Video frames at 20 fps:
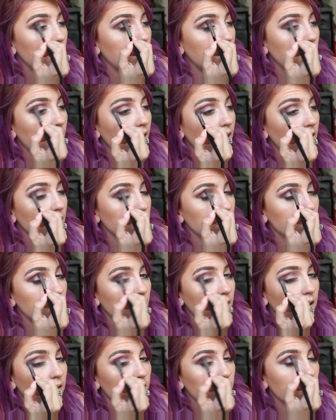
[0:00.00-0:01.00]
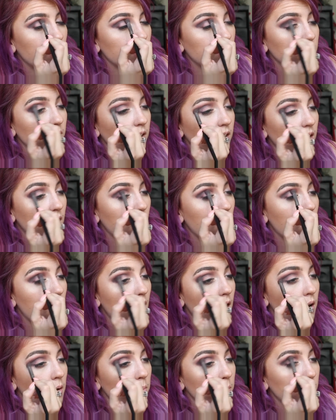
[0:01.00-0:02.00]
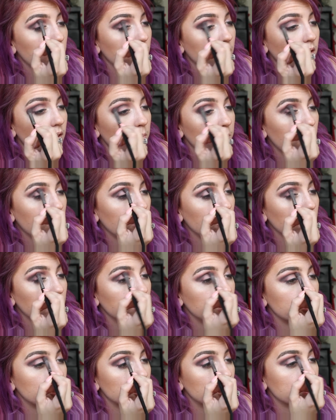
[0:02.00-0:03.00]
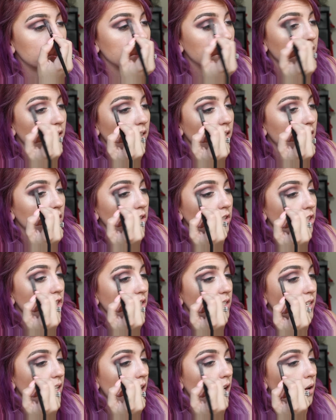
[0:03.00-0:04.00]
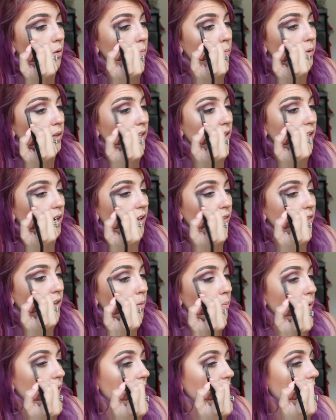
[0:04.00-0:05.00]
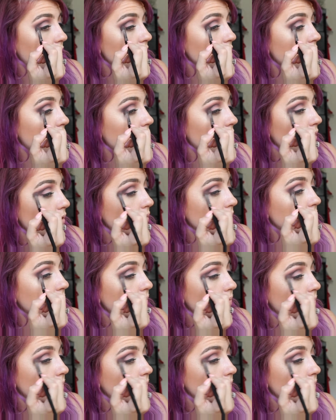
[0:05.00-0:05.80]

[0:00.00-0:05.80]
And I am kind of feathering up my crease just a little, just to help blend out that black eyeshadow.